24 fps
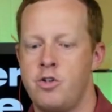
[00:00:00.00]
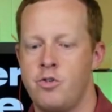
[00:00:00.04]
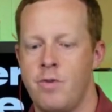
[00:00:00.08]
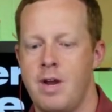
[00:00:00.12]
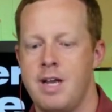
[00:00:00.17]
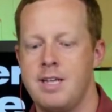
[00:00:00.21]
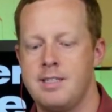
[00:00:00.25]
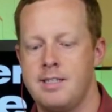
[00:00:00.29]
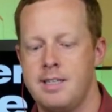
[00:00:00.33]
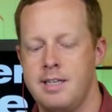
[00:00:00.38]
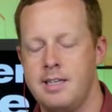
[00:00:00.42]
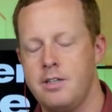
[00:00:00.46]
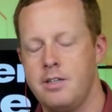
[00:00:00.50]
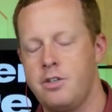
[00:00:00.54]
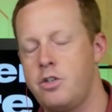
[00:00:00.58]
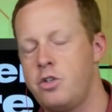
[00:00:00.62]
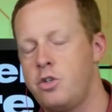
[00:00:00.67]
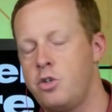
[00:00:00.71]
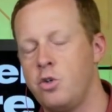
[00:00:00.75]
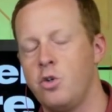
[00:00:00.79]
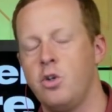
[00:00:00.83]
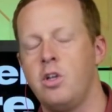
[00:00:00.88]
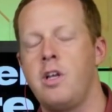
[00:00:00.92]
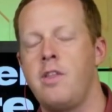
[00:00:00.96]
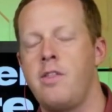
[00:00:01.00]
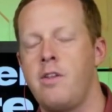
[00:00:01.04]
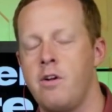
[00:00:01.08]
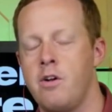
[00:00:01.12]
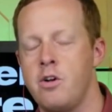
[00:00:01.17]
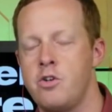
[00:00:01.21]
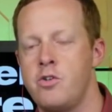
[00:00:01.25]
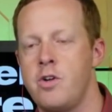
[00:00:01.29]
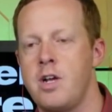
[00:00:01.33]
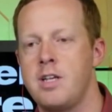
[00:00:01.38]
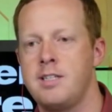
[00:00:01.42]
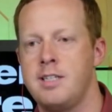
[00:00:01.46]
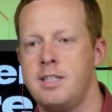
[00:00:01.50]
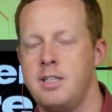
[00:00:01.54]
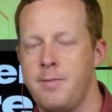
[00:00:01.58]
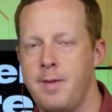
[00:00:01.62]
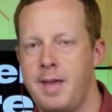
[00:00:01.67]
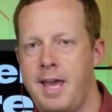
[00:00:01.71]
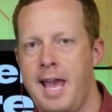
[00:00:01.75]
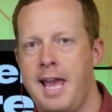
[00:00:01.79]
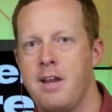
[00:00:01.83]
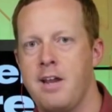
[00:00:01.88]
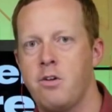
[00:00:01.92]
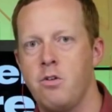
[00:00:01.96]
addressing surely they're addressing the
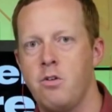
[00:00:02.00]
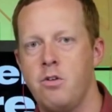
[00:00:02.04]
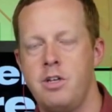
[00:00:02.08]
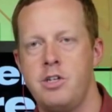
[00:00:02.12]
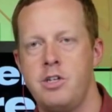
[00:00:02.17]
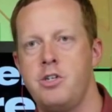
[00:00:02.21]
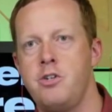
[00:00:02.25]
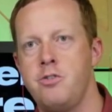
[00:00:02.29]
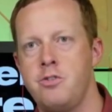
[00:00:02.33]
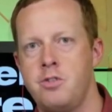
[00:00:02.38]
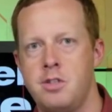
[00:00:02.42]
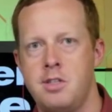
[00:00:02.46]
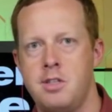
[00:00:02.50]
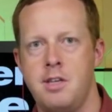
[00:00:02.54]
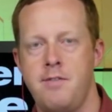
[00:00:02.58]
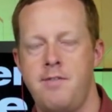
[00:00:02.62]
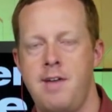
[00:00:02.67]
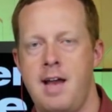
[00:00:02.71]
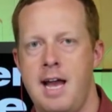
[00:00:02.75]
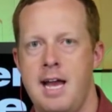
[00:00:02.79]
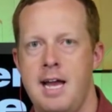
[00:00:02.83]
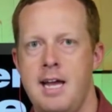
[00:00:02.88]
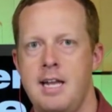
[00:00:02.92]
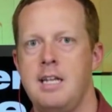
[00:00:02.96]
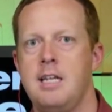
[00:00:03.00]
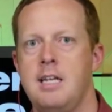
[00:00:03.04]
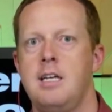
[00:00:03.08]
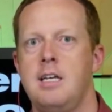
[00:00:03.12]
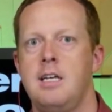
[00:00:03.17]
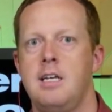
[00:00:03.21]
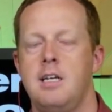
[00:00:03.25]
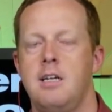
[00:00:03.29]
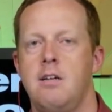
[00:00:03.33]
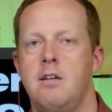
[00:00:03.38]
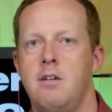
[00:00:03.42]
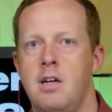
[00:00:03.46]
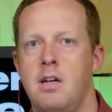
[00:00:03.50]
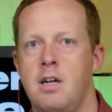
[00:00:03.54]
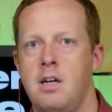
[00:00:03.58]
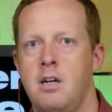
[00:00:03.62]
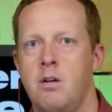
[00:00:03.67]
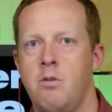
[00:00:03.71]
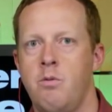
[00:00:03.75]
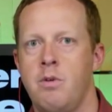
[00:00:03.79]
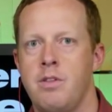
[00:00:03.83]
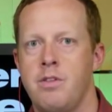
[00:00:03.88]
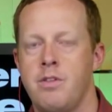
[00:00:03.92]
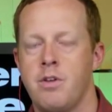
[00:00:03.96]
mechanical issues that they've had
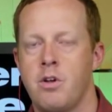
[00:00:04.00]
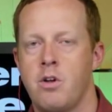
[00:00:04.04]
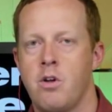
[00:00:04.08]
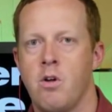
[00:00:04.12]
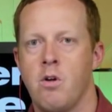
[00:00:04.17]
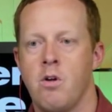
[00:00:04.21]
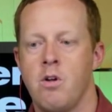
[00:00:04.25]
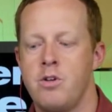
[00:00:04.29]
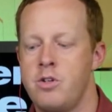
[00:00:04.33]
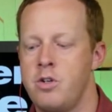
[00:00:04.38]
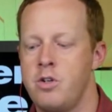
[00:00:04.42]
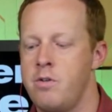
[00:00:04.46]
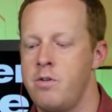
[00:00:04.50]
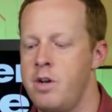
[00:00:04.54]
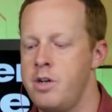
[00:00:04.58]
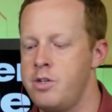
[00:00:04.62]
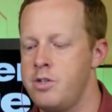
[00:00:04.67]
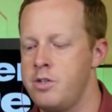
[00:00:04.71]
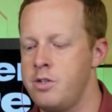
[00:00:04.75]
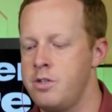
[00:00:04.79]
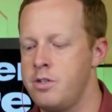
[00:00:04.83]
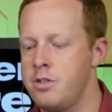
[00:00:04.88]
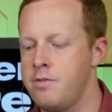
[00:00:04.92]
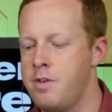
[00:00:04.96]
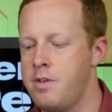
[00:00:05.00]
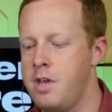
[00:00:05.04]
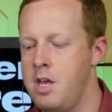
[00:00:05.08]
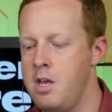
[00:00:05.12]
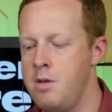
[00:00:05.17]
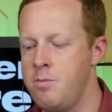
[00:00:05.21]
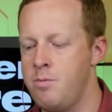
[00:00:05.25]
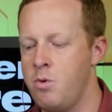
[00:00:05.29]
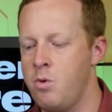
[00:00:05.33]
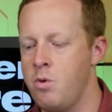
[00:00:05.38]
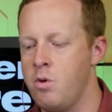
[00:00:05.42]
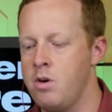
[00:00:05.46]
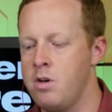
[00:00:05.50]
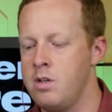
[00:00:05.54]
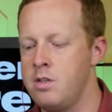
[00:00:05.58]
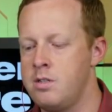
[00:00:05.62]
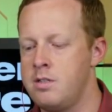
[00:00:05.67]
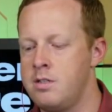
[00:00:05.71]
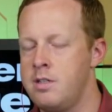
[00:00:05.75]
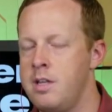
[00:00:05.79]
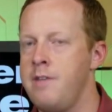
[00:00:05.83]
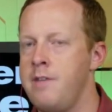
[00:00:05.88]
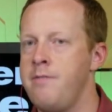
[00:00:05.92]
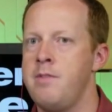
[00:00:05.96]
uh, with right. the current generations of
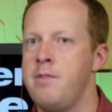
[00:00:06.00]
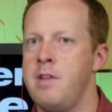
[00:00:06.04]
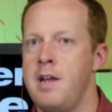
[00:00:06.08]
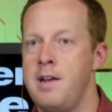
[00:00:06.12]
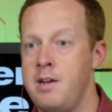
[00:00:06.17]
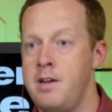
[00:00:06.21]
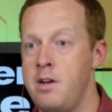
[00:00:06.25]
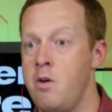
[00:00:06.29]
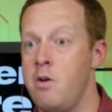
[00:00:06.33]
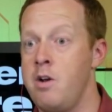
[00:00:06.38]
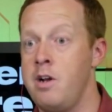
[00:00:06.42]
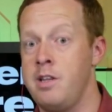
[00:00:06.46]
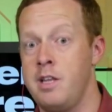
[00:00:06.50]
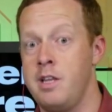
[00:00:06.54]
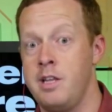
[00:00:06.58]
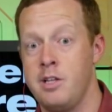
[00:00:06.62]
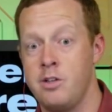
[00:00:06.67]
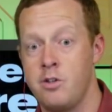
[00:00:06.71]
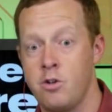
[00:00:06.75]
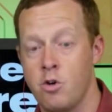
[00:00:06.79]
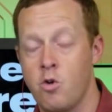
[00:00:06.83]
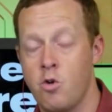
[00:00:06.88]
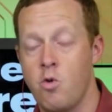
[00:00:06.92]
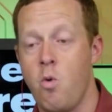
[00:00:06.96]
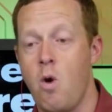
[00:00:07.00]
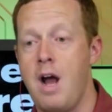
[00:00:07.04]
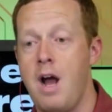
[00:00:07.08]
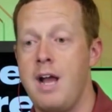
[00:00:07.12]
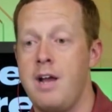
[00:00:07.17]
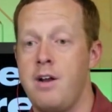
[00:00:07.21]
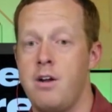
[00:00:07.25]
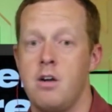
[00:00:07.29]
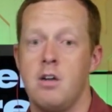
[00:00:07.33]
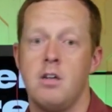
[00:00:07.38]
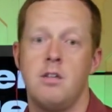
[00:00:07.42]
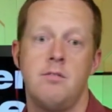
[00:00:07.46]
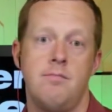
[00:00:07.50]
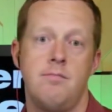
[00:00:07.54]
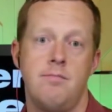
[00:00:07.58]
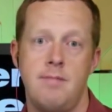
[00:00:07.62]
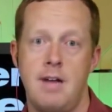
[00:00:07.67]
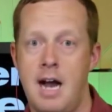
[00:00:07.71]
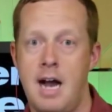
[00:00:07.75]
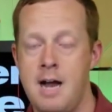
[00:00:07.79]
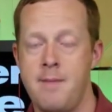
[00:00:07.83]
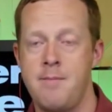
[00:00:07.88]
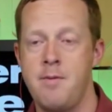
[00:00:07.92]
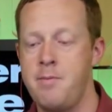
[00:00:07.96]
keyboards they've, they noted that they're quieter
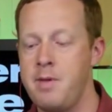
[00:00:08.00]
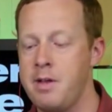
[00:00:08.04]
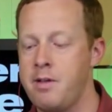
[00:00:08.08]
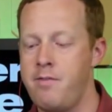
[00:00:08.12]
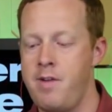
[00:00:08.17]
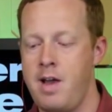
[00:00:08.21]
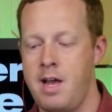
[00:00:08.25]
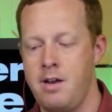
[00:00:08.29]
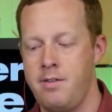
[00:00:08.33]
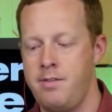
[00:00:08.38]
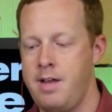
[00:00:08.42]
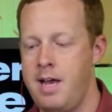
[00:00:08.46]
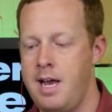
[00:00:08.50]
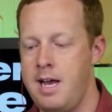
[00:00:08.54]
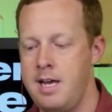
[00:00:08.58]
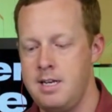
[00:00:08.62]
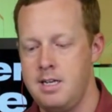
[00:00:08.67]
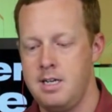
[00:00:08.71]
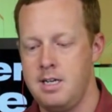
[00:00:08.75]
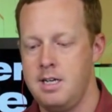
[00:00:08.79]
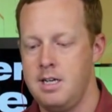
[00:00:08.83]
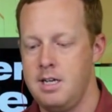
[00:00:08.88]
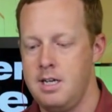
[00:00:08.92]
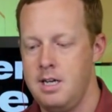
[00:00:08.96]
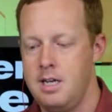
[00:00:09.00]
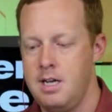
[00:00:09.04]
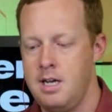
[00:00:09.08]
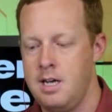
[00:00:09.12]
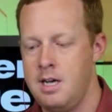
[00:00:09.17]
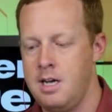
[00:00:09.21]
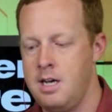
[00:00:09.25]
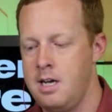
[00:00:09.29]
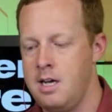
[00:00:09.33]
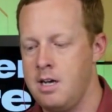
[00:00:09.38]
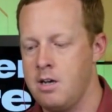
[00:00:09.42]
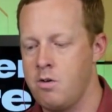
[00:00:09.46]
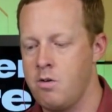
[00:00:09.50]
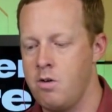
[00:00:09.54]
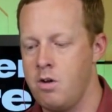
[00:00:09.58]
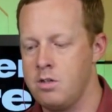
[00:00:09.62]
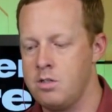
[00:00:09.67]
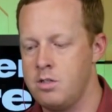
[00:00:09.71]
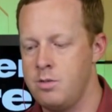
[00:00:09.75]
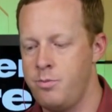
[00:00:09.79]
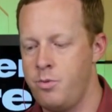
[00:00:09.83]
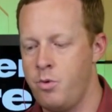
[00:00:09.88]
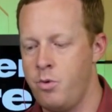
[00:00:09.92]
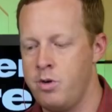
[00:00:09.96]
i'm a big fan of that uh, mm-hmm.
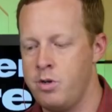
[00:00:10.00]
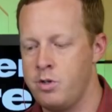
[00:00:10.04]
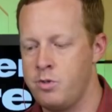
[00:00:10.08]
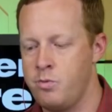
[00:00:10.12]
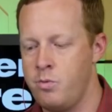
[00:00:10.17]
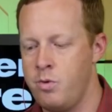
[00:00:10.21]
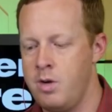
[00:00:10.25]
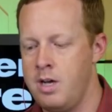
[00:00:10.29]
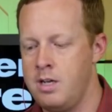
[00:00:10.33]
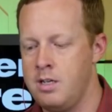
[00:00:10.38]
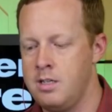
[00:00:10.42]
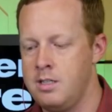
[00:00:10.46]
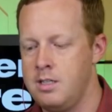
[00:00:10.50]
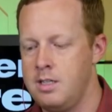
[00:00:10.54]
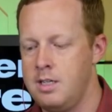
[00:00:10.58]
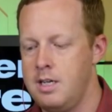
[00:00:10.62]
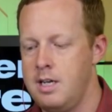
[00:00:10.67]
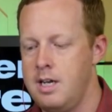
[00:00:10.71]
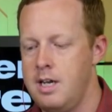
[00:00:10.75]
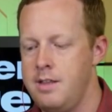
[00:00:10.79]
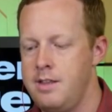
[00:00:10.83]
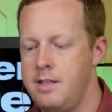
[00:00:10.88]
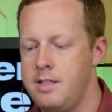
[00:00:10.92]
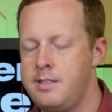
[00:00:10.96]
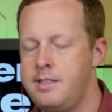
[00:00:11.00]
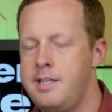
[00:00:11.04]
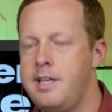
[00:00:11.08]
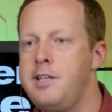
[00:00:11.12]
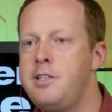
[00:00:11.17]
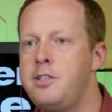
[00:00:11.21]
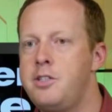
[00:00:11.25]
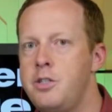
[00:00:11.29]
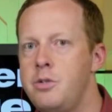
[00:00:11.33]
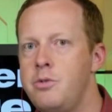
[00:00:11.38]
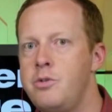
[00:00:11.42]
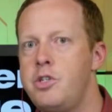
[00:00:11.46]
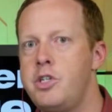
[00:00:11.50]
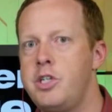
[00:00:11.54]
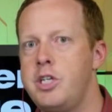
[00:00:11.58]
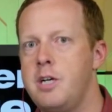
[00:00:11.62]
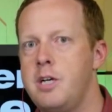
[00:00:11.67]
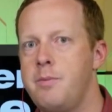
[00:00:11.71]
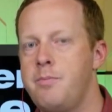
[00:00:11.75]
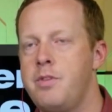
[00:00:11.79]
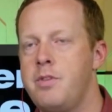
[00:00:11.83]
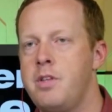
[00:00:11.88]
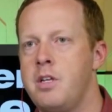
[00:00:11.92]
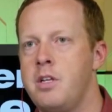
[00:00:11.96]
across the board as well the t2
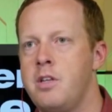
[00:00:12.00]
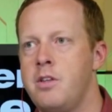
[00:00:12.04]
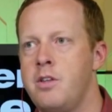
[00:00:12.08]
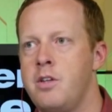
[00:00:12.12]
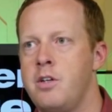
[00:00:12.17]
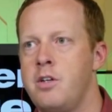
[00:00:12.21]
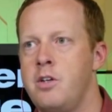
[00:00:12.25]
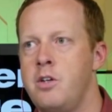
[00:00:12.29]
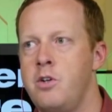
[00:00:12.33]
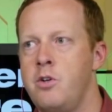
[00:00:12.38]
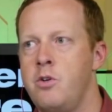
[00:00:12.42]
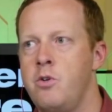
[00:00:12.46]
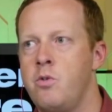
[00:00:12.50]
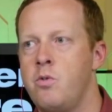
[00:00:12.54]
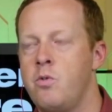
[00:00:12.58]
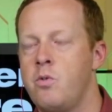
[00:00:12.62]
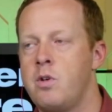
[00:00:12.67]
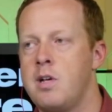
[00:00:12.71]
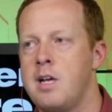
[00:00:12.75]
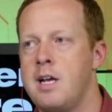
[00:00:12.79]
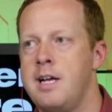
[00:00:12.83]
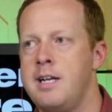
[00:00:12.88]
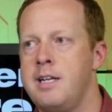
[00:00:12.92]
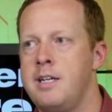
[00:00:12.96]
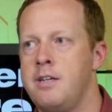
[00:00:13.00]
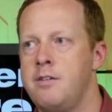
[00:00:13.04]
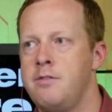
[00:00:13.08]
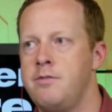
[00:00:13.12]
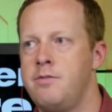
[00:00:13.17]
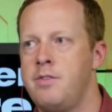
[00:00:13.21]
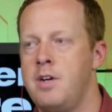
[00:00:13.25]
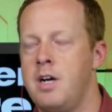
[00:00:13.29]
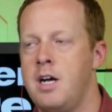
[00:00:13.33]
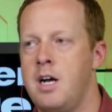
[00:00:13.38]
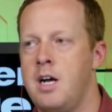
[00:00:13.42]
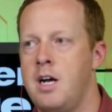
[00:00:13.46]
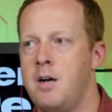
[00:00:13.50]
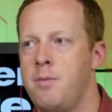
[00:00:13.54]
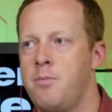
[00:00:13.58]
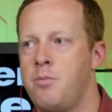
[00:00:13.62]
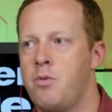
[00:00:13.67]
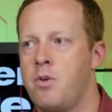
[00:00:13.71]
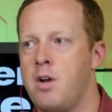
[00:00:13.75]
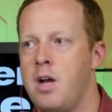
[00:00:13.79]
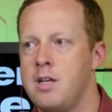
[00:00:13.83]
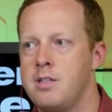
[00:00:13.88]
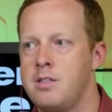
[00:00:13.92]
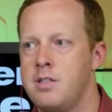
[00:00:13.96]
chip the, the new kind of uh,
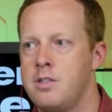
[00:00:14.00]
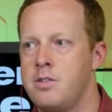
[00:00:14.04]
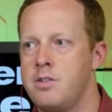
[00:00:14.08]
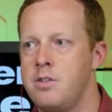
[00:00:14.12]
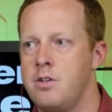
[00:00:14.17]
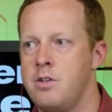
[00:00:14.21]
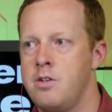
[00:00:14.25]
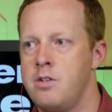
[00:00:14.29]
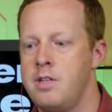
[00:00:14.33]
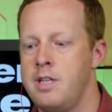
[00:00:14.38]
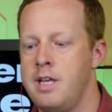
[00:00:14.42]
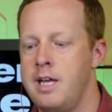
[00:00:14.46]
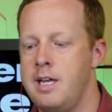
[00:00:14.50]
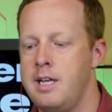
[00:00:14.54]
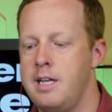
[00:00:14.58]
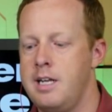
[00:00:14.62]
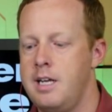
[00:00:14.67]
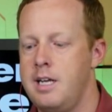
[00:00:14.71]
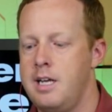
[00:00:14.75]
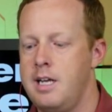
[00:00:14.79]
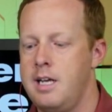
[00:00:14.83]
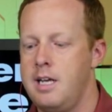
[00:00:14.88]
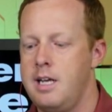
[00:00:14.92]
processor that